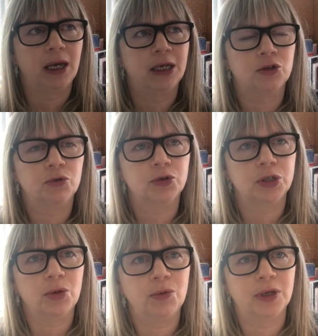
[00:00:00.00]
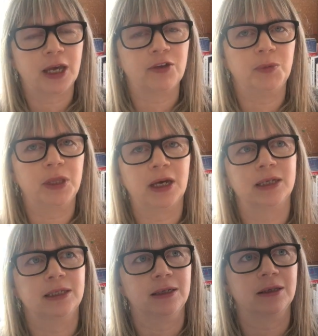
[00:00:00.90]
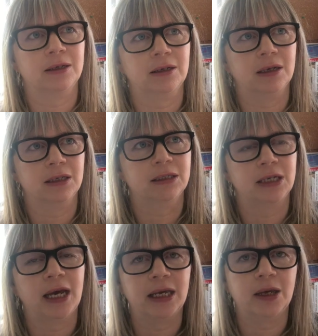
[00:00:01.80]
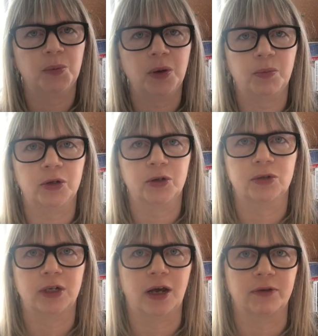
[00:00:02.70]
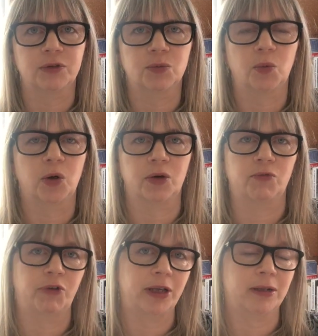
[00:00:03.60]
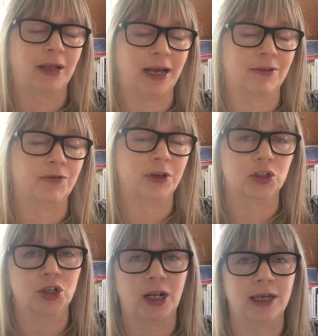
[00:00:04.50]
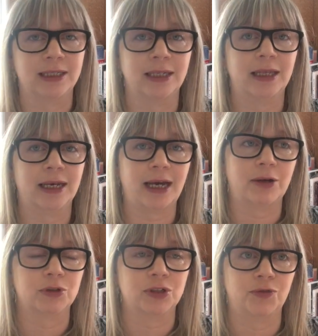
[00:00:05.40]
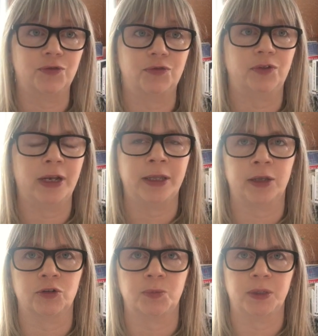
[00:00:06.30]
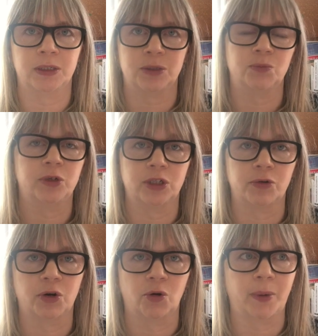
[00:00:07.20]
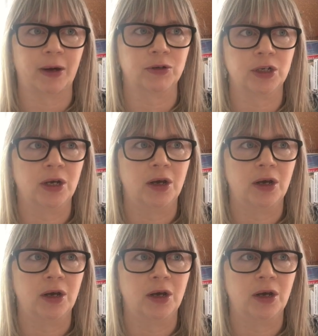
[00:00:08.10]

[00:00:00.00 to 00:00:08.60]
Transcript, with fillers: It also gave me the idea that taking people whose lives were real and fictionalising the accounts to fill in those bits we don't know about